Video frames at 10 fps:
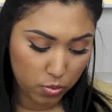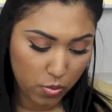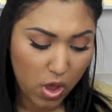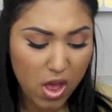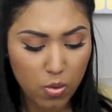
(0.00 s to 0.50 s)

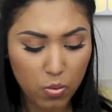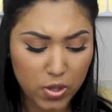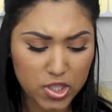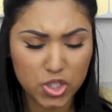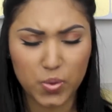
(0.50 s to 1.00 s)
well,
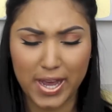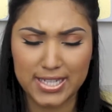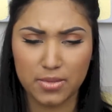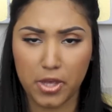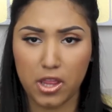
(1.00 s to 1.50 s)
once or
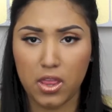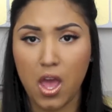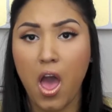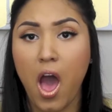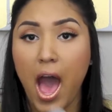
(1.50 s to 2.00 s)
twice a month,
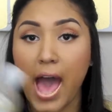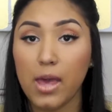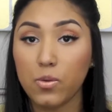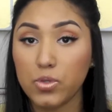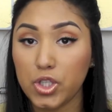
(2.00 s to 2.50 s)

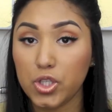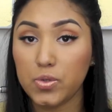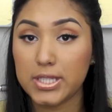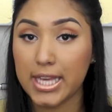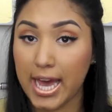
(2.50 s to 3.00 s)
I will
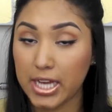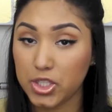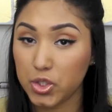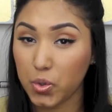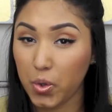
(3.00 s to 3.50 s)
use
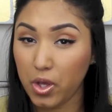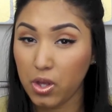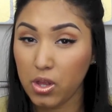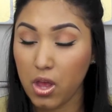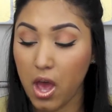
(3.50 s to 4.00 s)
castor
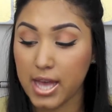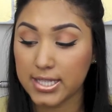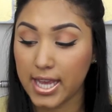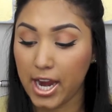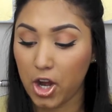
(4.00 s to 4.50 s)
oil
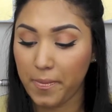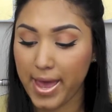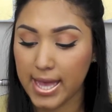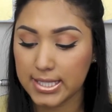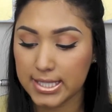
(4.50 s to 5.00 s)
as a hair
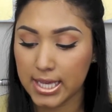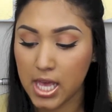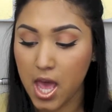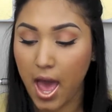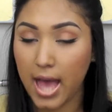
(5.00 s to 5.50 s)
mask.
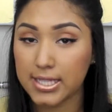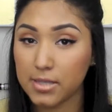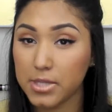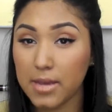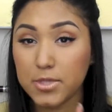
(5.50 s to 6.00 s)

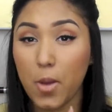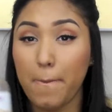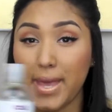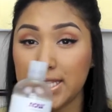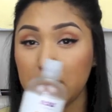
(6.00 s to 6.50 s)
Sometimes
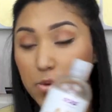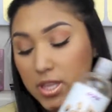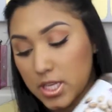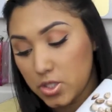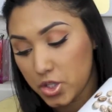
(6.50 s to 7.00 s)
I'll mix it
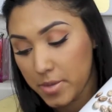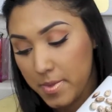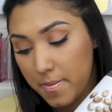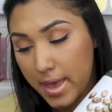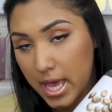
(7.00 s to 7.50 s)
with the
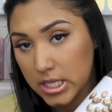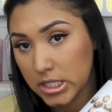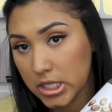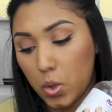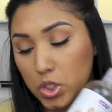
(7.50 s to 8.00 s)
treatment
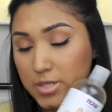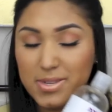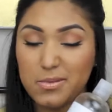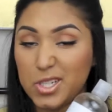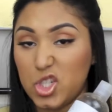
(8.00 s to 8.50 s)
mask or
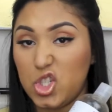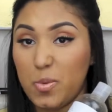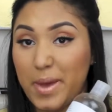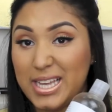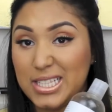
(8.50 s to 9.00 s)
sometimes I just
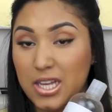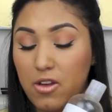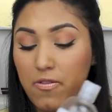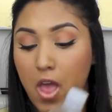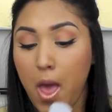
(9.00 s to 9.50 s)
do it by
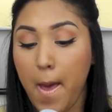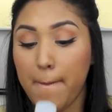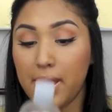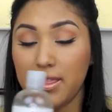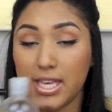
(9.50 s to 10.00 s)
itself.
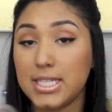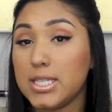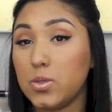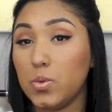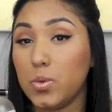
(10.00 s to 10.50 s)
But
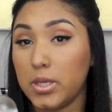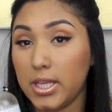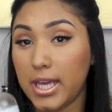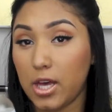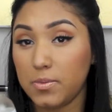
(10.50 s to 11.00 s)
this has
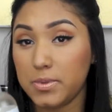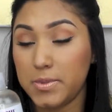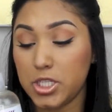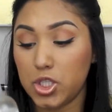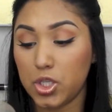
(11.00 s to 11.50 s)
really helped
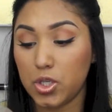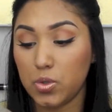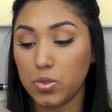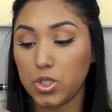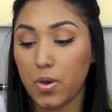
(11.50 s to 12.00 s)
me
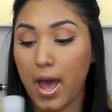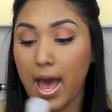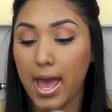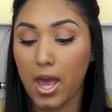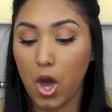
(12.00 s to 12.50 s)
too. So
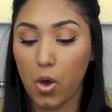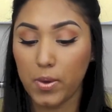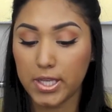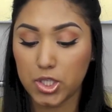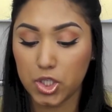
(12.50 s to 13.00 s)
I
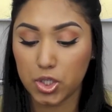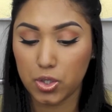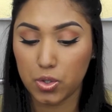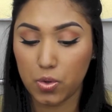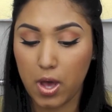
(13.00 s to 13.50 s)
always
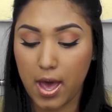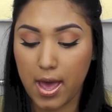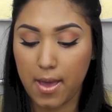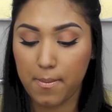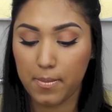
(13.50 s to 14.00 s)
do
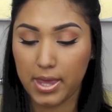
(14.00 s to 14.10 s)
um,